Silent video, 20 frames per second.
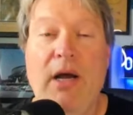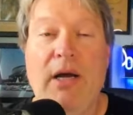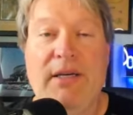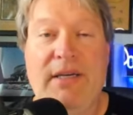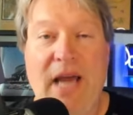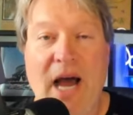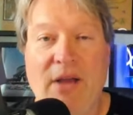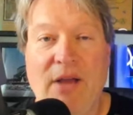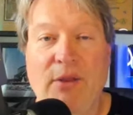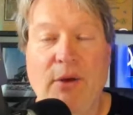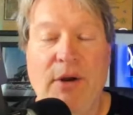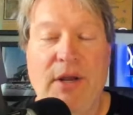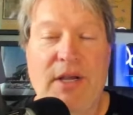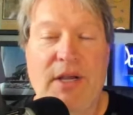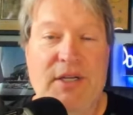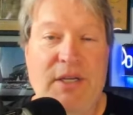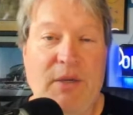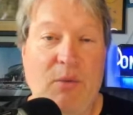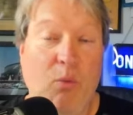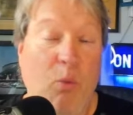downloading
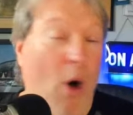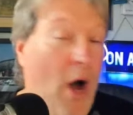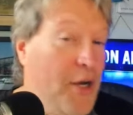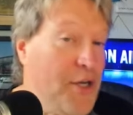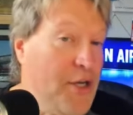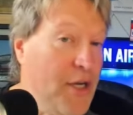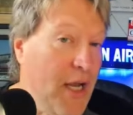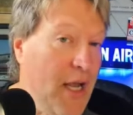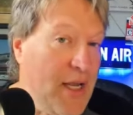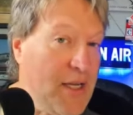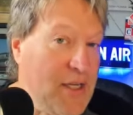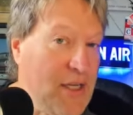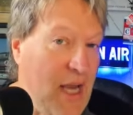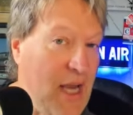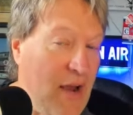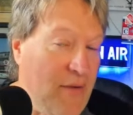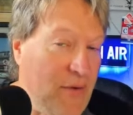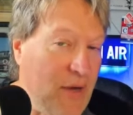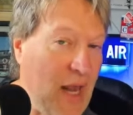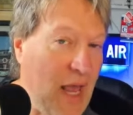us and watching us
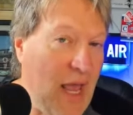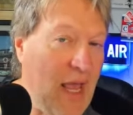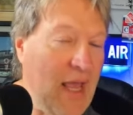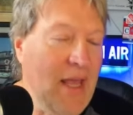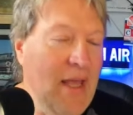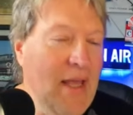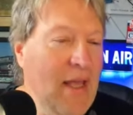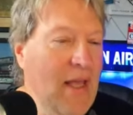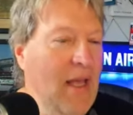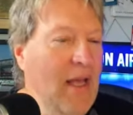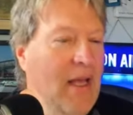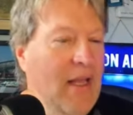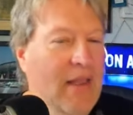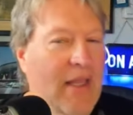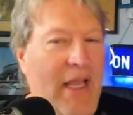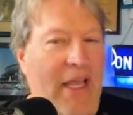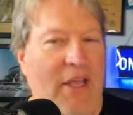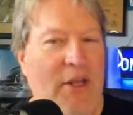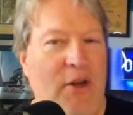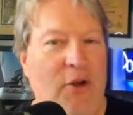every day
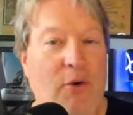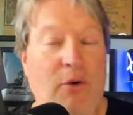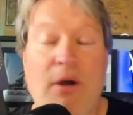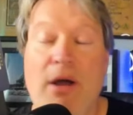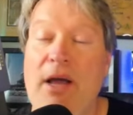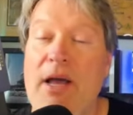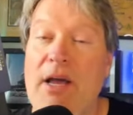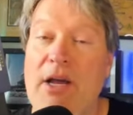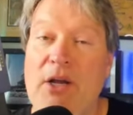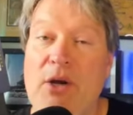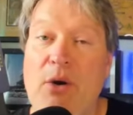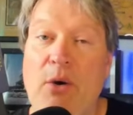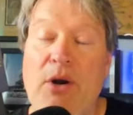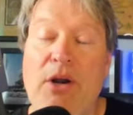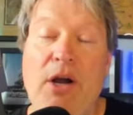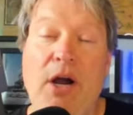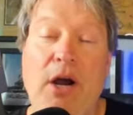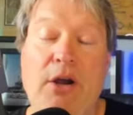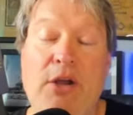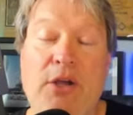like you do. Go
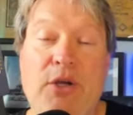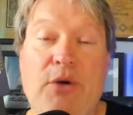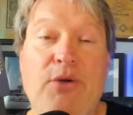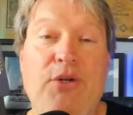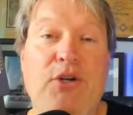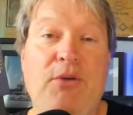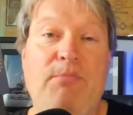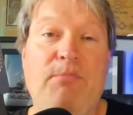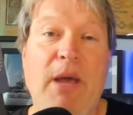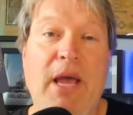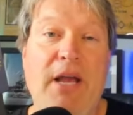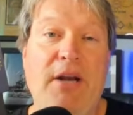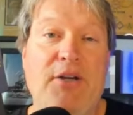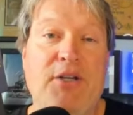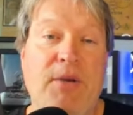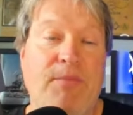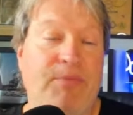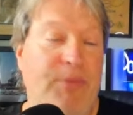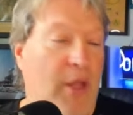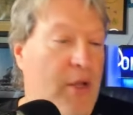to our YouTube
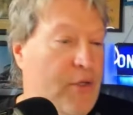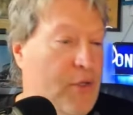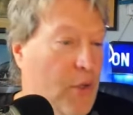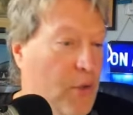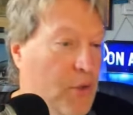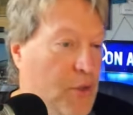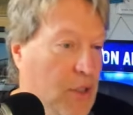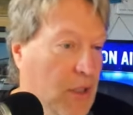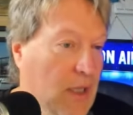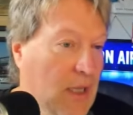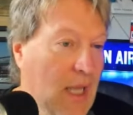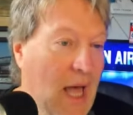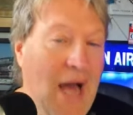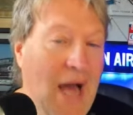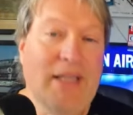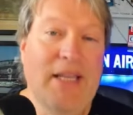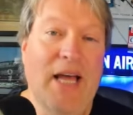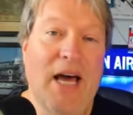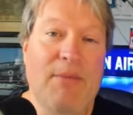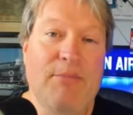page. Search
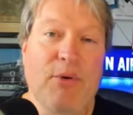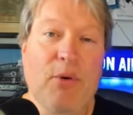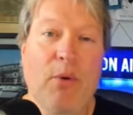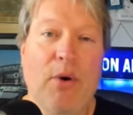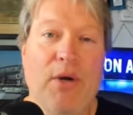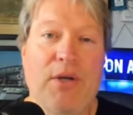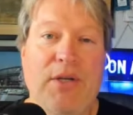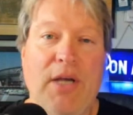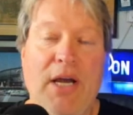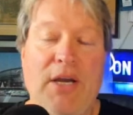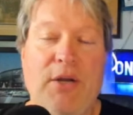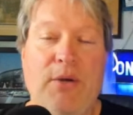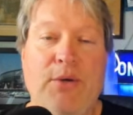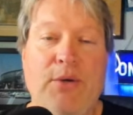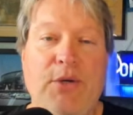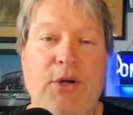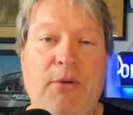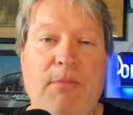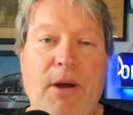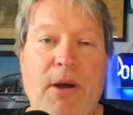Locked On Brewers on
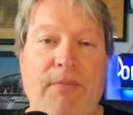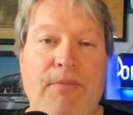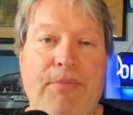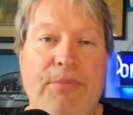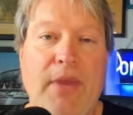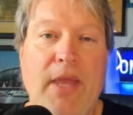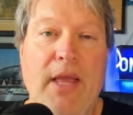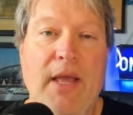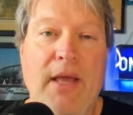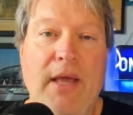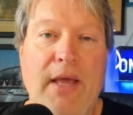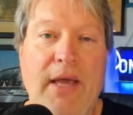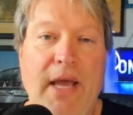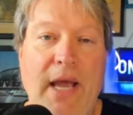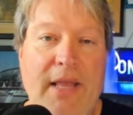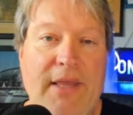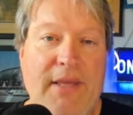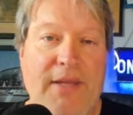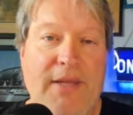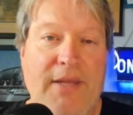YouTube.
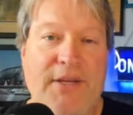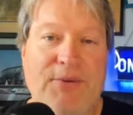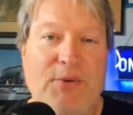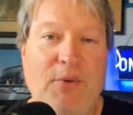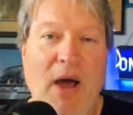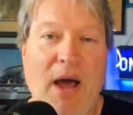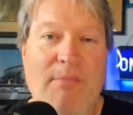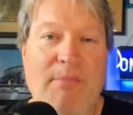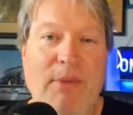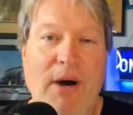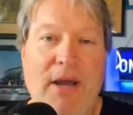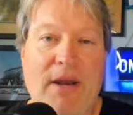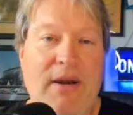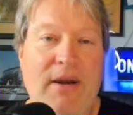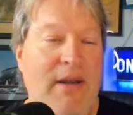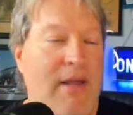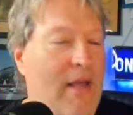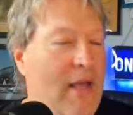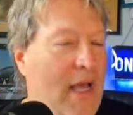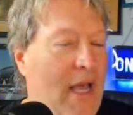Hit the subscribe
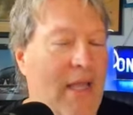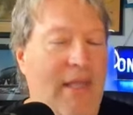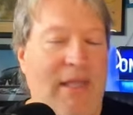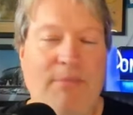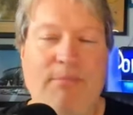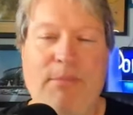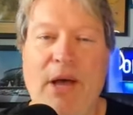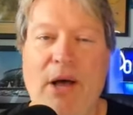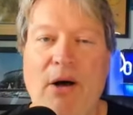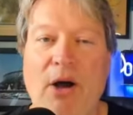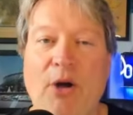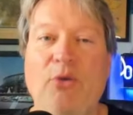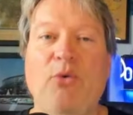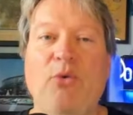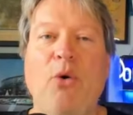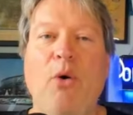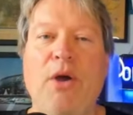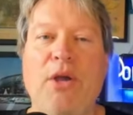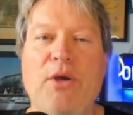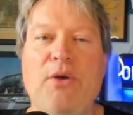button. Hit the bell. Our
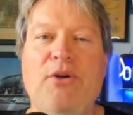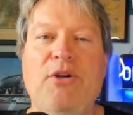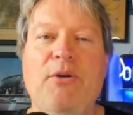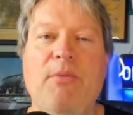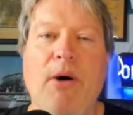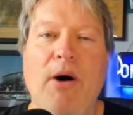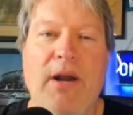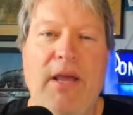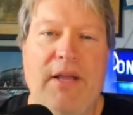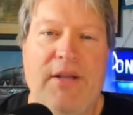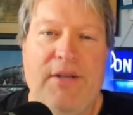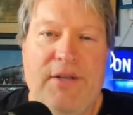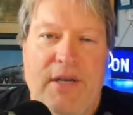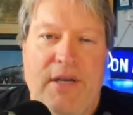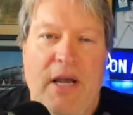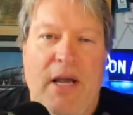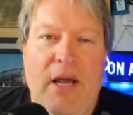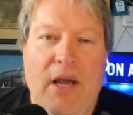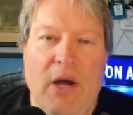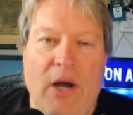growing YouTube audience.
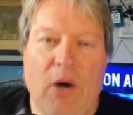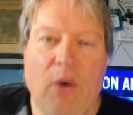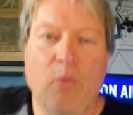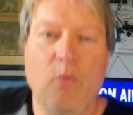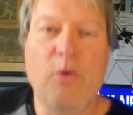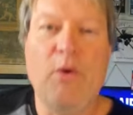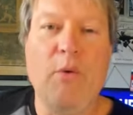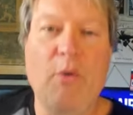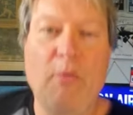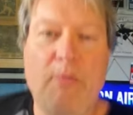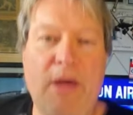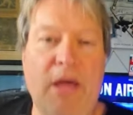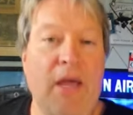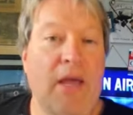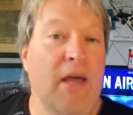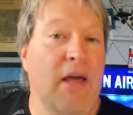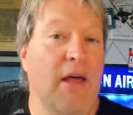We will be